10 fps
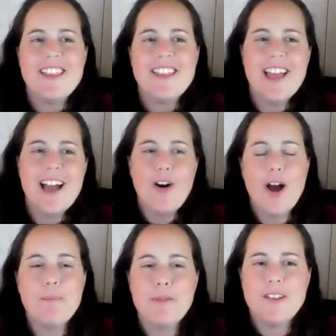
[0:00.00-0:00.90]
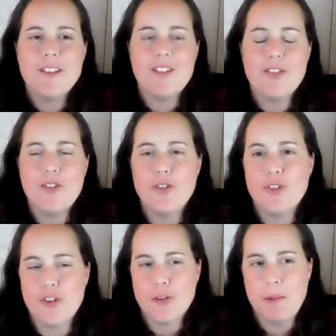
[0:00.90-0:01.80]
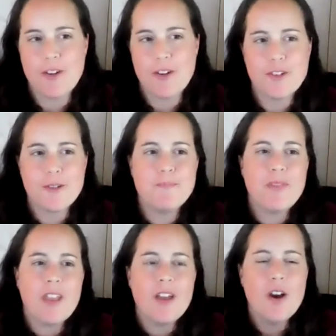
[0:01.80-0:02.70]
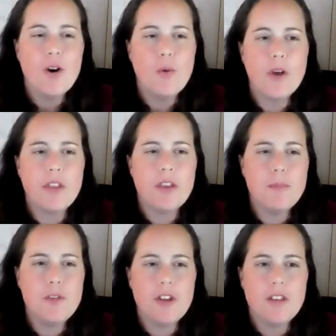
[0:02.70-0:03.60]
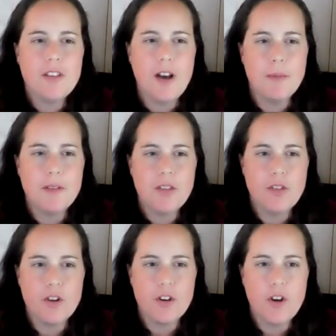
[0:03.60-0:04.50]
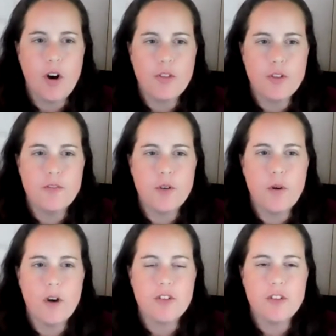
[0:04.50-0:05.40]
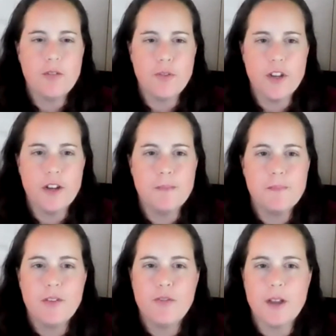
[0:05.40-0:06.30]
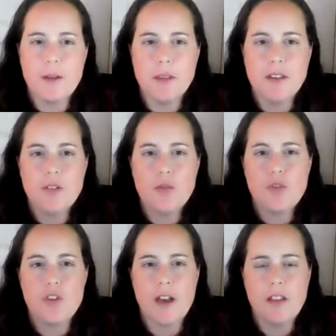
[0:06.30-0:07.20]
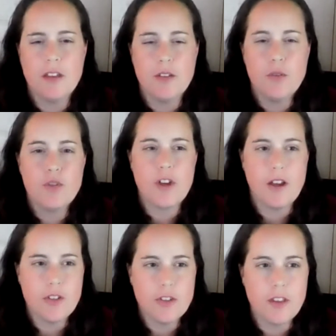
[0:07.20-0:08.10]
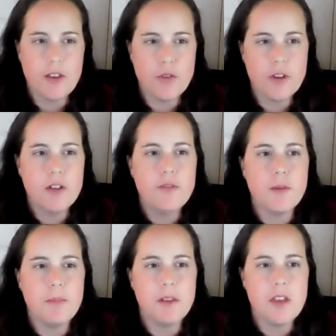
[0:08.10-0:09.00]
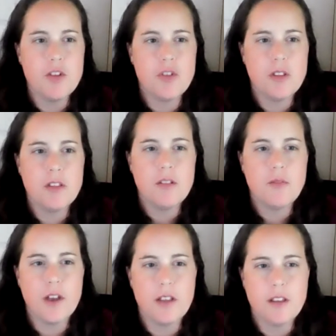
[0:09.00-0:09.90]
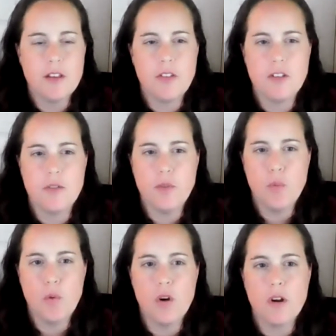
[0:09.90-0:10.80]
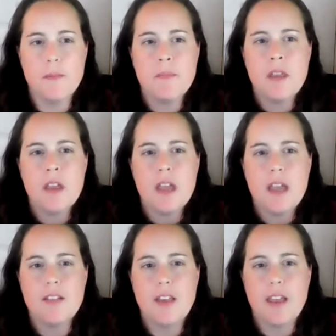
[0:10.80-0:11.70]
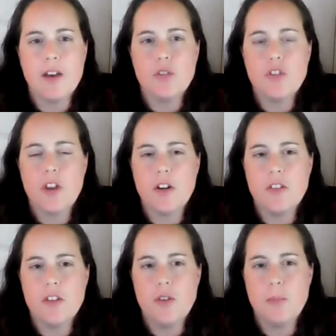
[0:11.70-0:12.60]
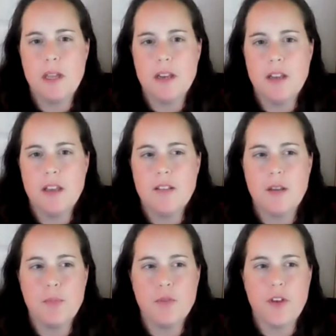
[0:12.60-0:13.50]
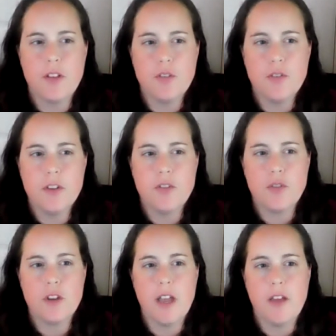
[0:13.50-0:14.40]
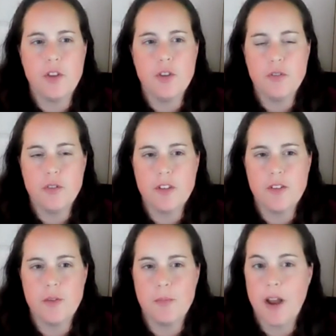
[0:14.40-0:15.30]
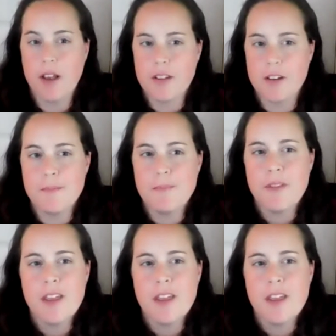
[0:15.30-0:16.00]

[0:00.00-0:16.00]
Now I'm pleased to introduce our speakers. William G. Thomas III, author of A Question of Freedom, The Families Who Challenged Slavery from the Nation's Founding to the Civil War, is the Engel Chair in the Humanities and Professor of History at the University of Nebraska.